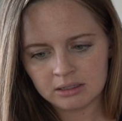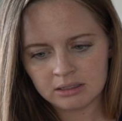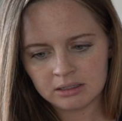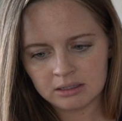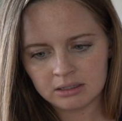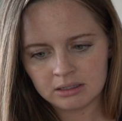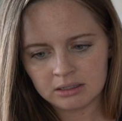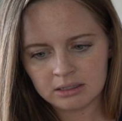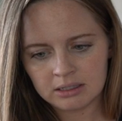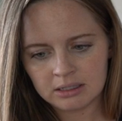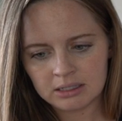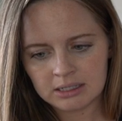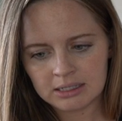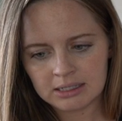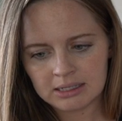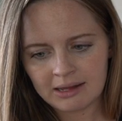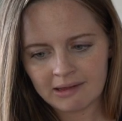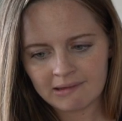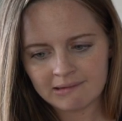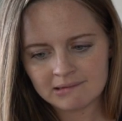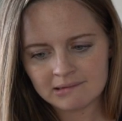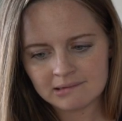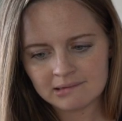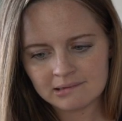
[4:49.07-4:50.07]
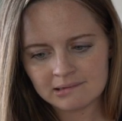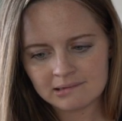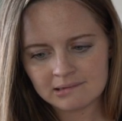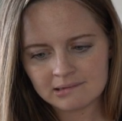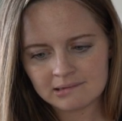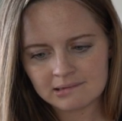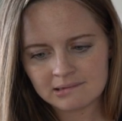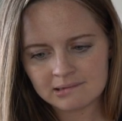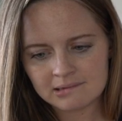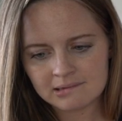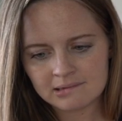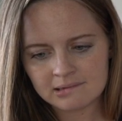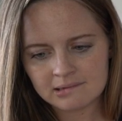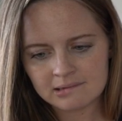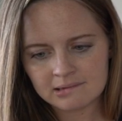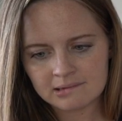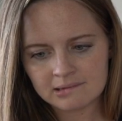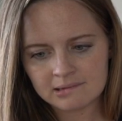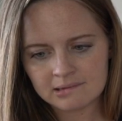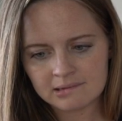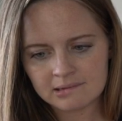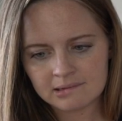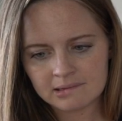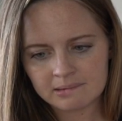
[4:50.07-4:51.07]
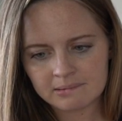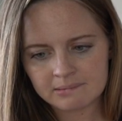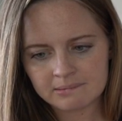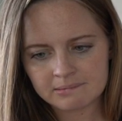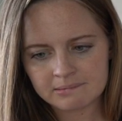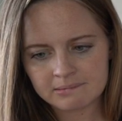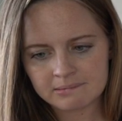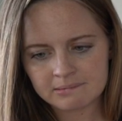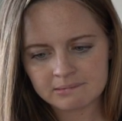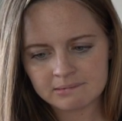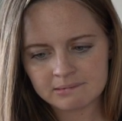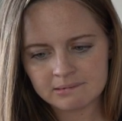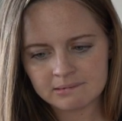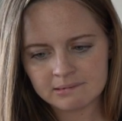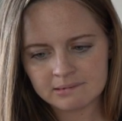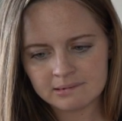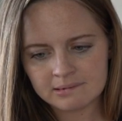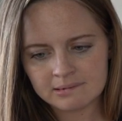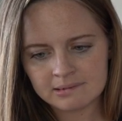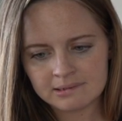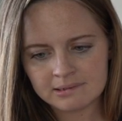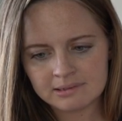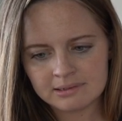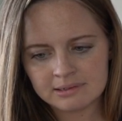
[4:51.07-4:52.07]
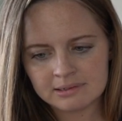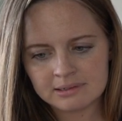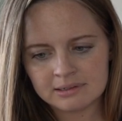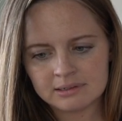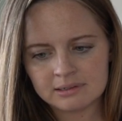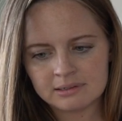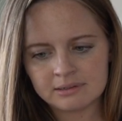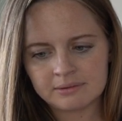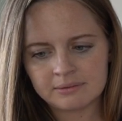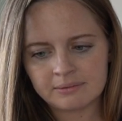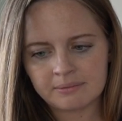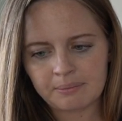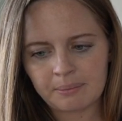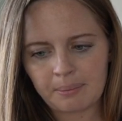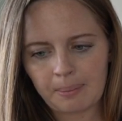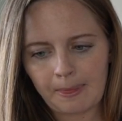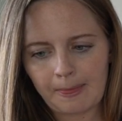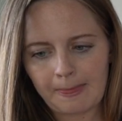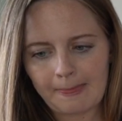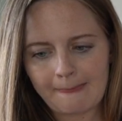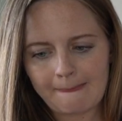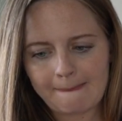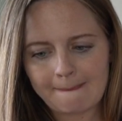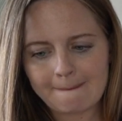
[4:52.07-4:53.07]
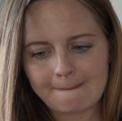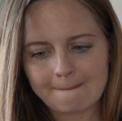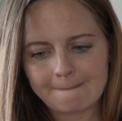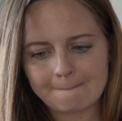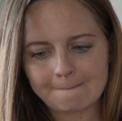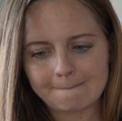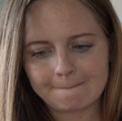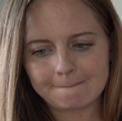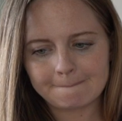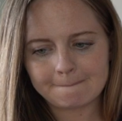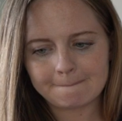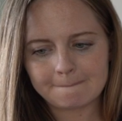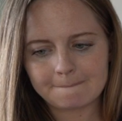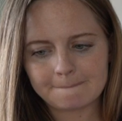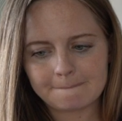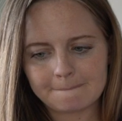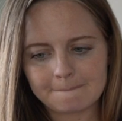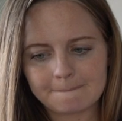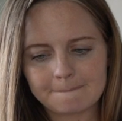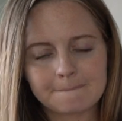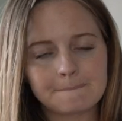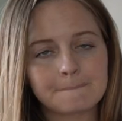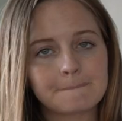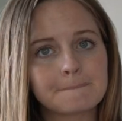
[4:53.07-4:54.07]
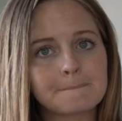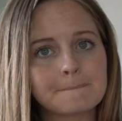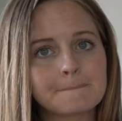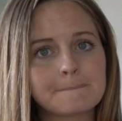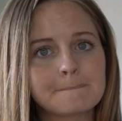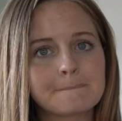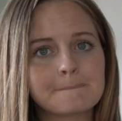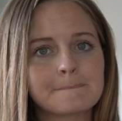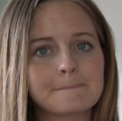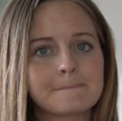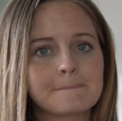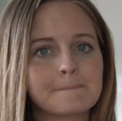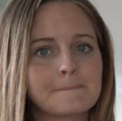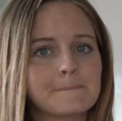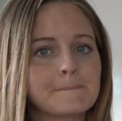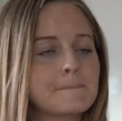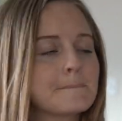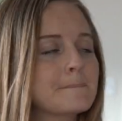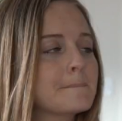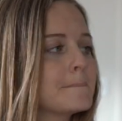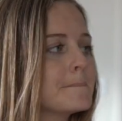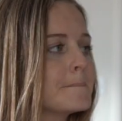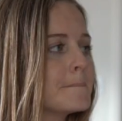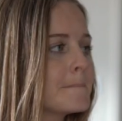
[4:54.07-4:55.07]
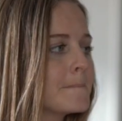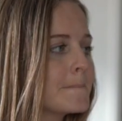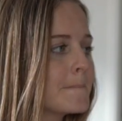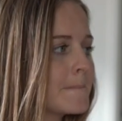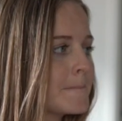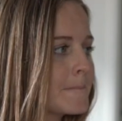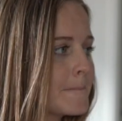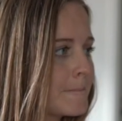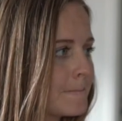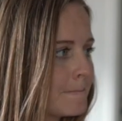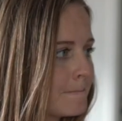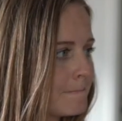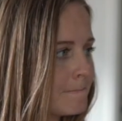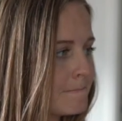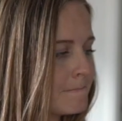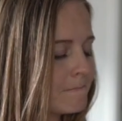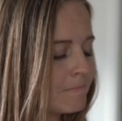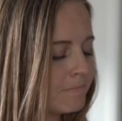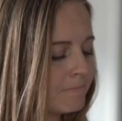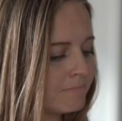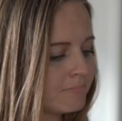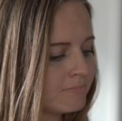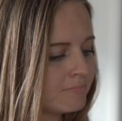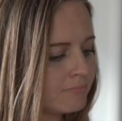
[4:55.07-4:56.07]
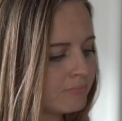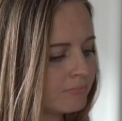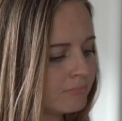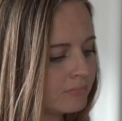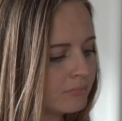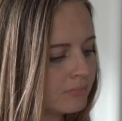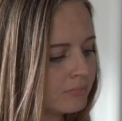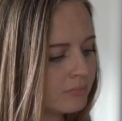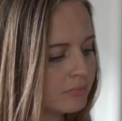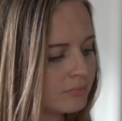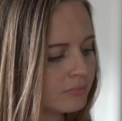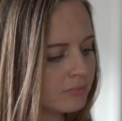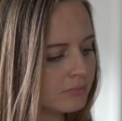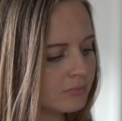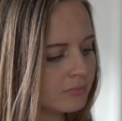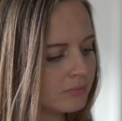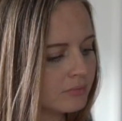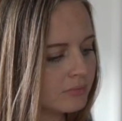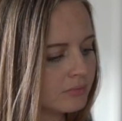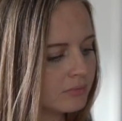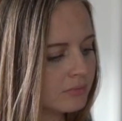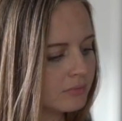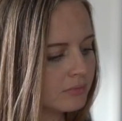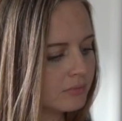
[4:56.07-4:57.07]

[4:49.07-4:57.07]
No words are spoken by the person on screen.